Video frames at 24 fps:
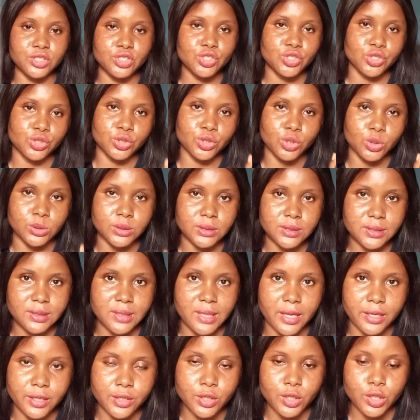should
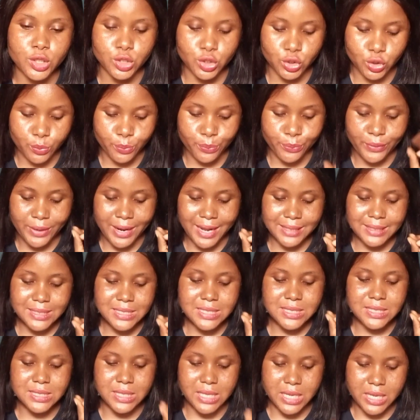contain your
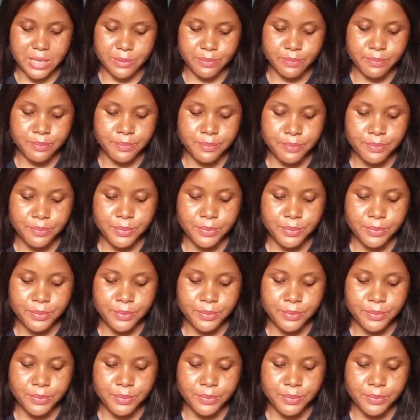brand's name,